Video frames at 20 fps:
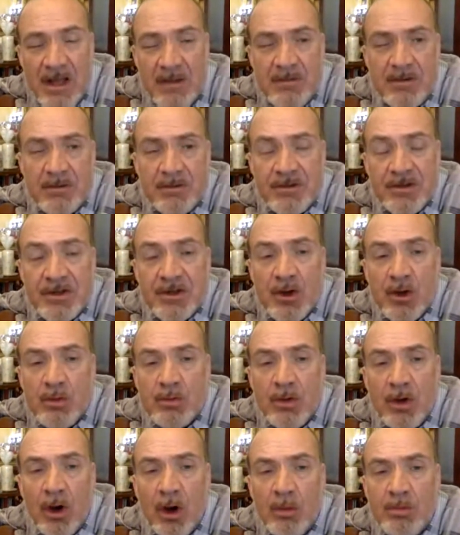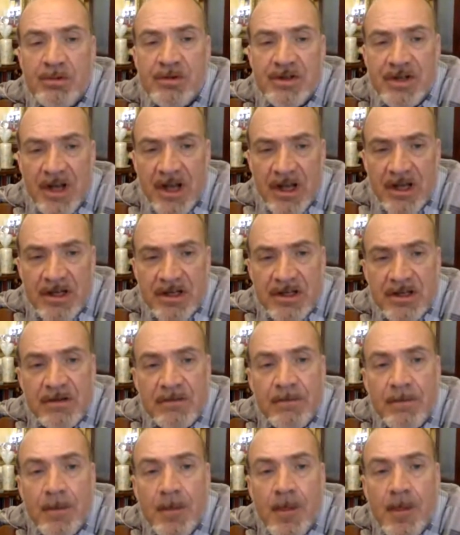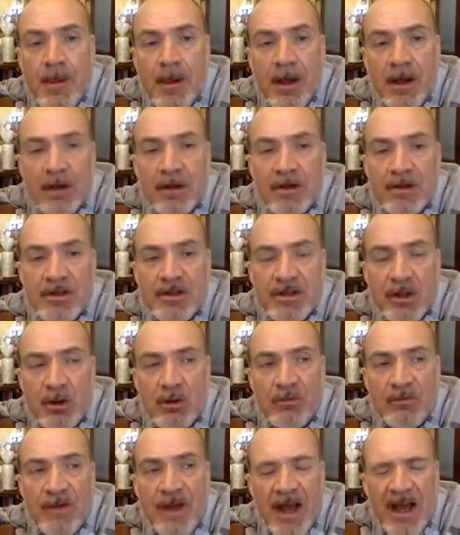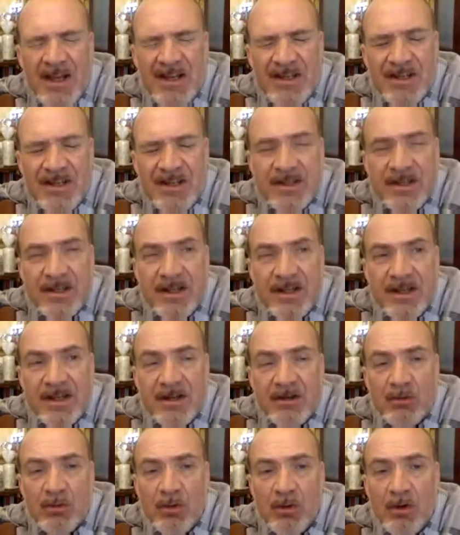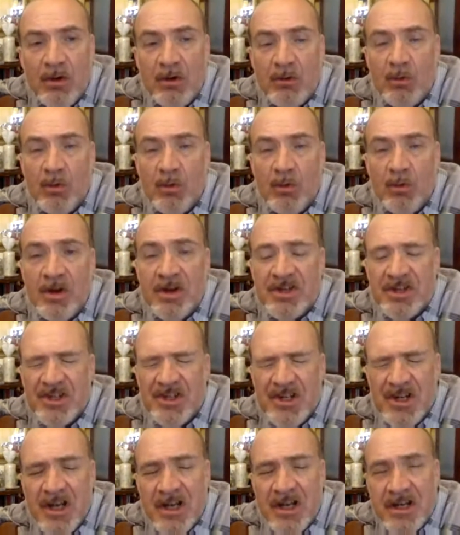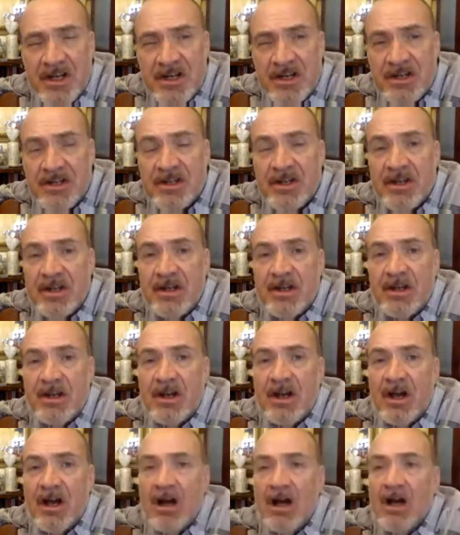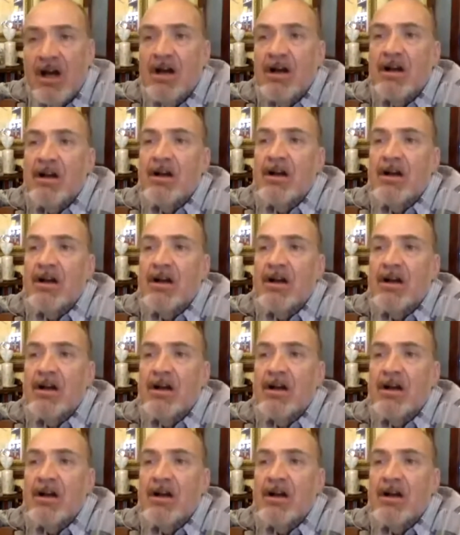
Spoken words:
implement a dogbot object so that change that